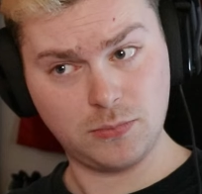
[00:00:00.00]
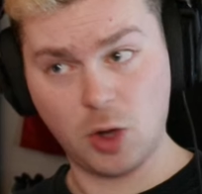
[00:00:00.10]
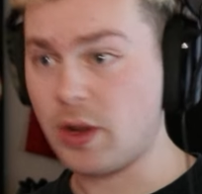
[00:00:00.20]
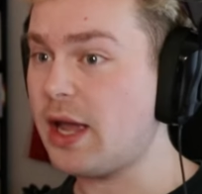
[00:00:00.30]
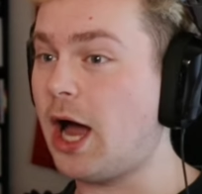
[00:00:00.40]

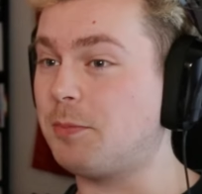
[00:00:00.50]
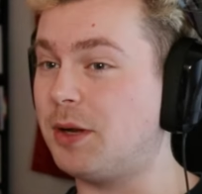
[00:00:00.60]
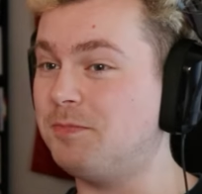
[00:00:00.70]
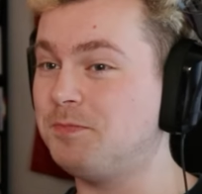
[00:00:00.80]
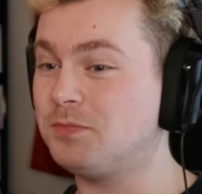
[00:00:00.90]
Okay,
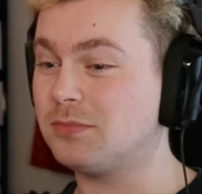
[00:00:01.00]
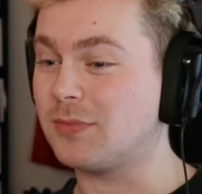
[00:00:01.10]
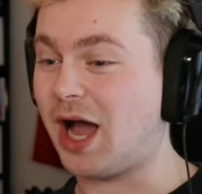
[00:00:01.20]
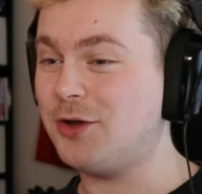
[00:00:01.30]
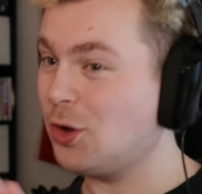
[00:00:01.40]
Hanbin,
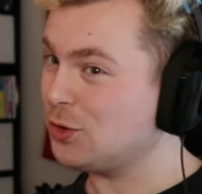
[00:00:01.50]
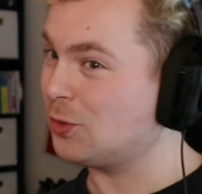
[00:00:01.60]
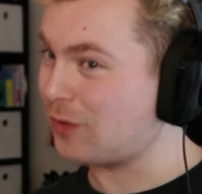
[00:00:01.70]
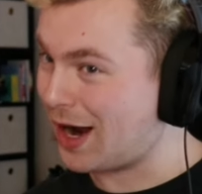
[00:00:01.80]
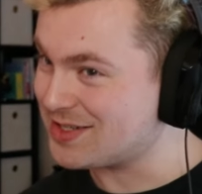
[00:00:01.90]
I know
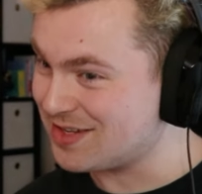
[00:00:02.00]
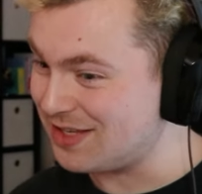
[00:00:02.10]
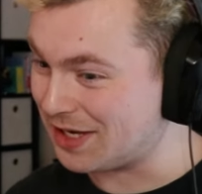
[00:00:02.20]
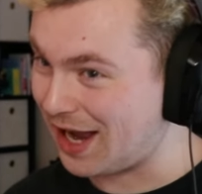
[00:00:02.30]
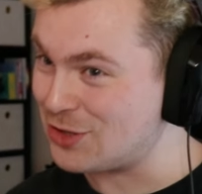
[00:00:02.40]
you'll rise to
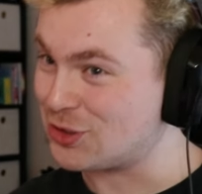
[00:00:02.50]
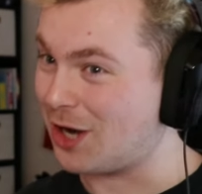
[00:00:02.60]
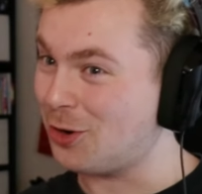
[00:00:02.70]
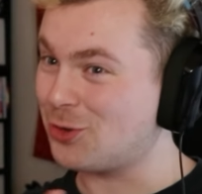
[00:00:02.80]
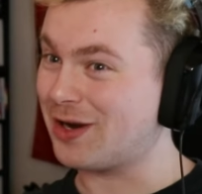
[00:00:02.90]
the occasion.
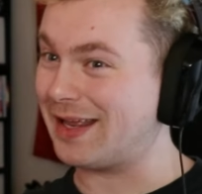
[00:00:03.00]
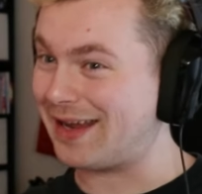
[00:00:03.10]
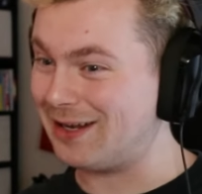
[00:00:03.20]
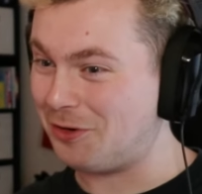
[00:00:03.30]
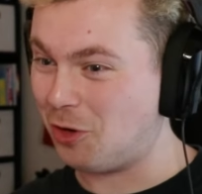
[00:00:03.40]
I know you're gonna
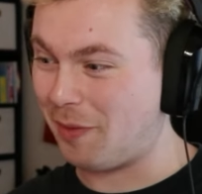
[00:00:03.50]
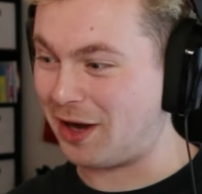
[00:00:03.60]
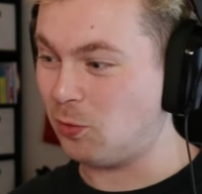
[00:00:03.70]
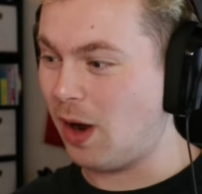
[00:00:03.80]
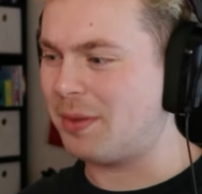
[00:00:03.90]
kill it no
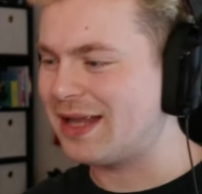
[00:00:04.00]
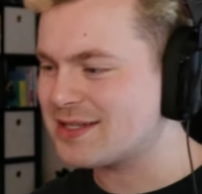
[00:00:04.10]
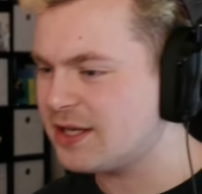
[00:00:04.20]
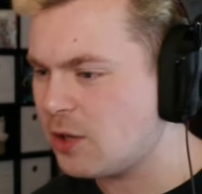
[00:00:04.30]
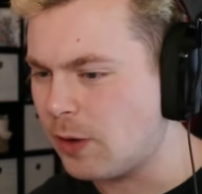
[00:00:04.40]
matter what, but
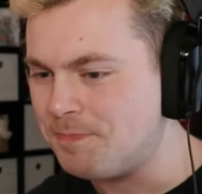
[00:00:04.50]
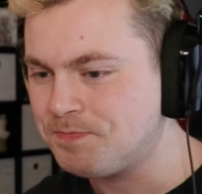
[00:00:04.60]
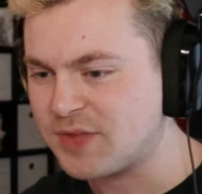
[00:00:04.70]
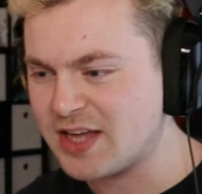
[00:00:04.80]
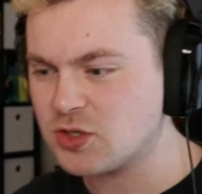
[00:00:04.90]
let's get into it.
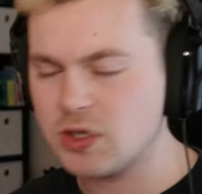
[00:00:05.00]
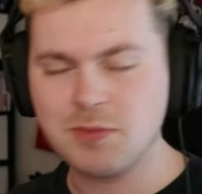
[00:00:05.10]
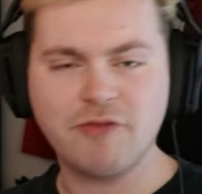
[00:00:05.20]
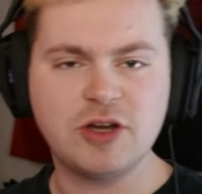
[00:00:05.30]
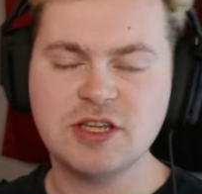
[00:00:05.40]
As always,
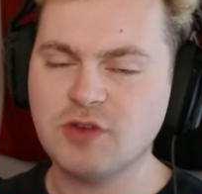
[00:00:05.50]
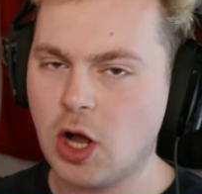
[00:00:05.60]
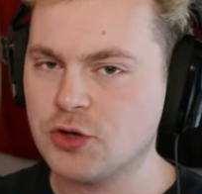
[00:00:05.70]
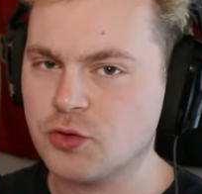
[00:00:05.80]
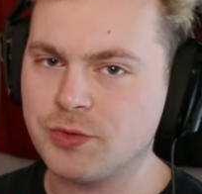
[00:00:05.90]
my friends, if
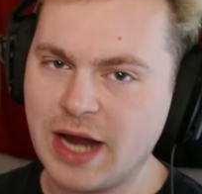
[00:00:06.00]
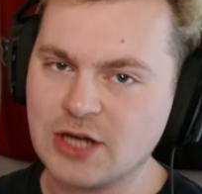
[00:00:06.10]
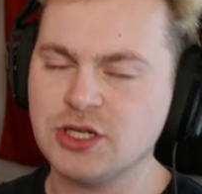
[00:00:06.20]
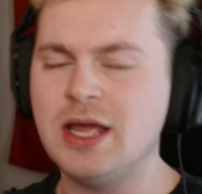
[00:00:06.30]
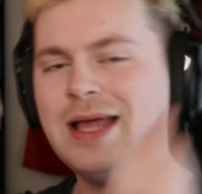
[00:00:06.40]
y'all enjoy the
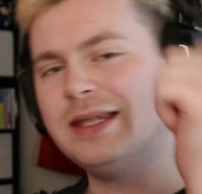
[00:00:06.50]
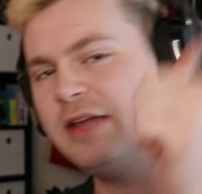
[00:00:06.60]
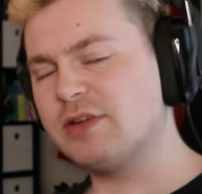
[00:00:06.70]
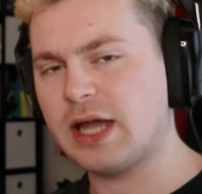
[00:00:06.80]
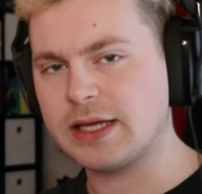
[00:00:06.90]
reaction,
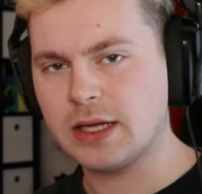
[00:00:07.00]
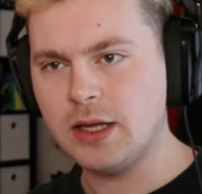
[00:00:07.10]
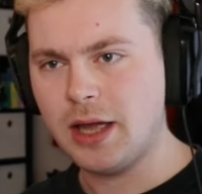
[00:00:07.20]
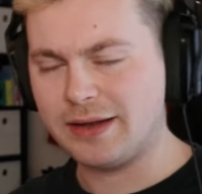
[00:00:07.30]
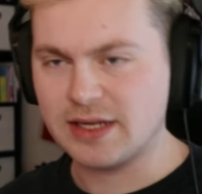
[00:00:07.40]
leave a like
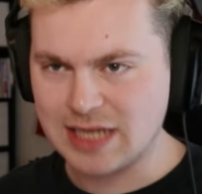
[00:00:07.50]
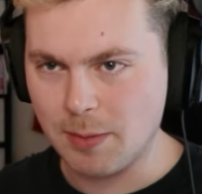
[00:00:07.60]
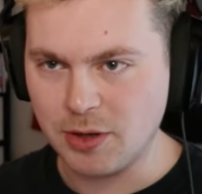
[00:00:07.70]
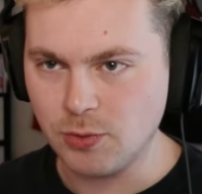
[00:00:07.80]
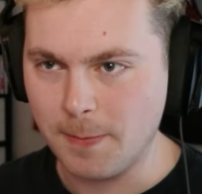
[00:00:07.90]
and let's
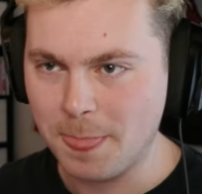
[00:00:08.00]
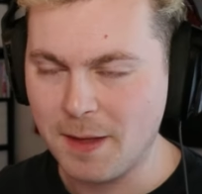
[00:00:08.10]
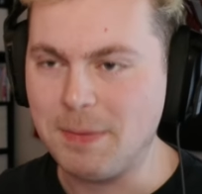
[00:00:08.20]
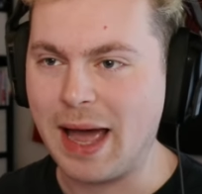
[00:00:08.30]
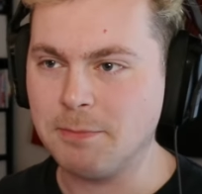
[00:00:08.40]
hop into it.
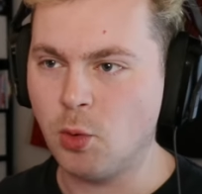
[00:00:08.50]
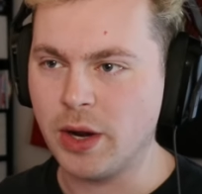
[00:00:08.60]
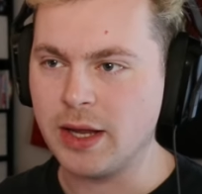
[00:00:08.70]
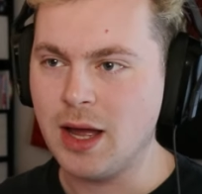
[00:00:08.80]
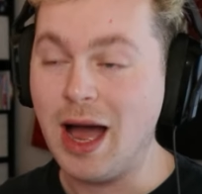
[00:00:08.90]
Bad
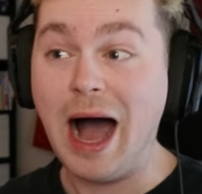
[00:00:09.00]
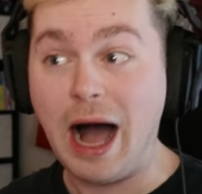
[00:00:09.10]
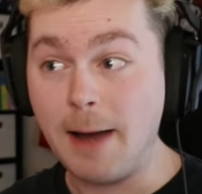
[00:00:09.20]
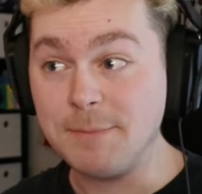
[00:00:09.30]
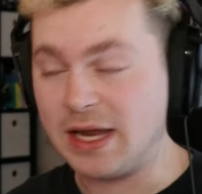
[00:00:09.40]
boy,
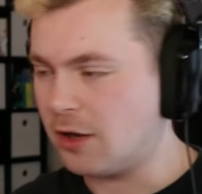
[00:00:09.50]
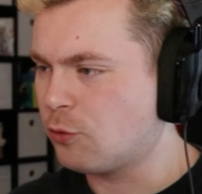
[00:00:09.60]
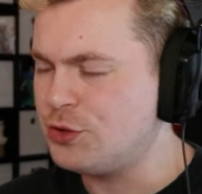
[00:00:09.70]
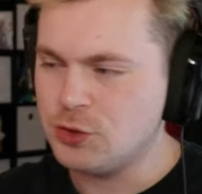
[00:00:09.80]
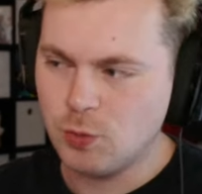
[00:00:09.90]
Hanbin.
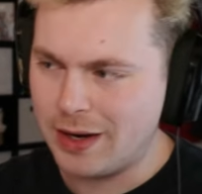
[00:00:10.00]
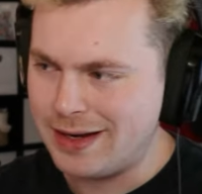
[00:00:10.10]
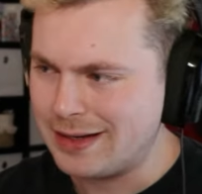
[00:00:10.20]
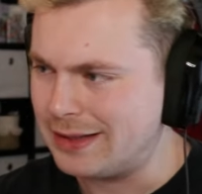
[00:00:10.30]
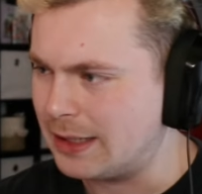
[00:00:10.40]
Three, two,
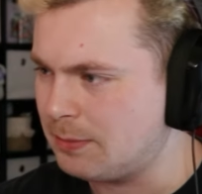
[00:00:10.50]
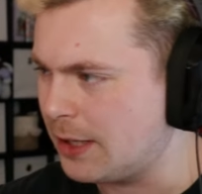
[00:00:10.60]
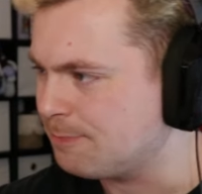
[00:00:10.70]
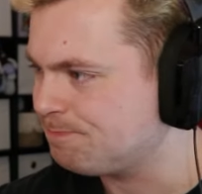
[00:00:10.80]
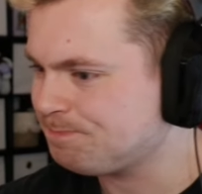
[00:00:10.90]
one, click play.